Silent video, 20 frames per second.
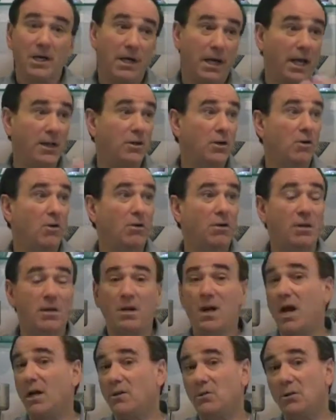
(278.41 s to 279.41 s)
and you go to the
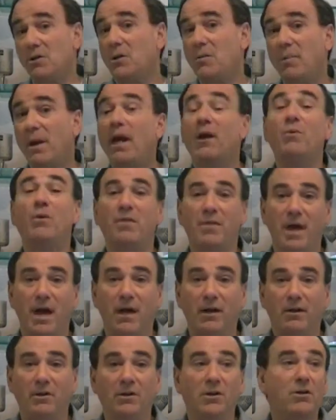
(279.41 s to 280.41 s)
doctor and you pay with
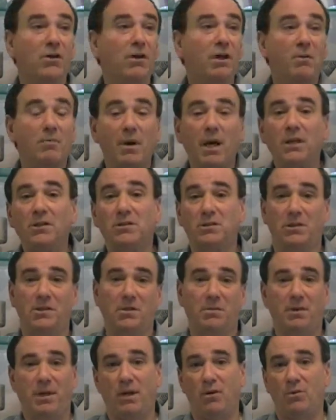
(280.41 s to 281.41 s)
that. You go get medicine,
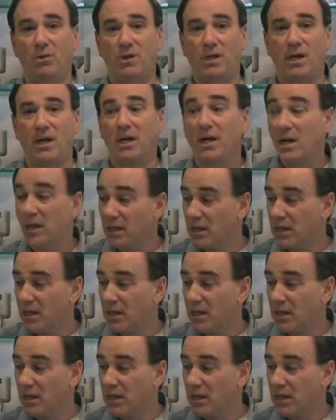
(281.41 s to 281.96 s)
you pay with that.